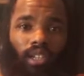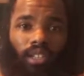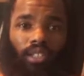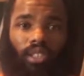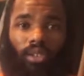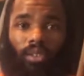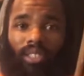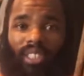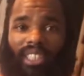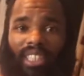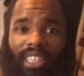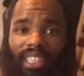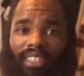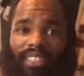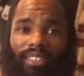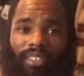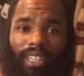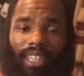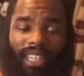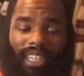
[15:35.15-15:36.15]
So
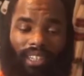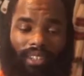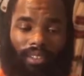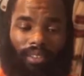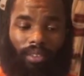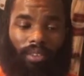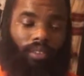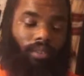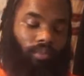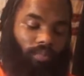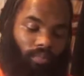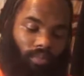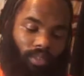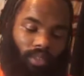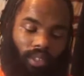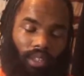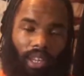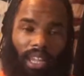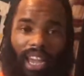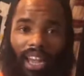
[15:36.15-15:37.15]
essentially,
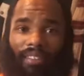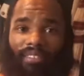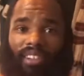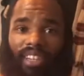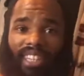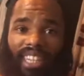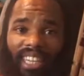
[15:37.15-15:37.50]
after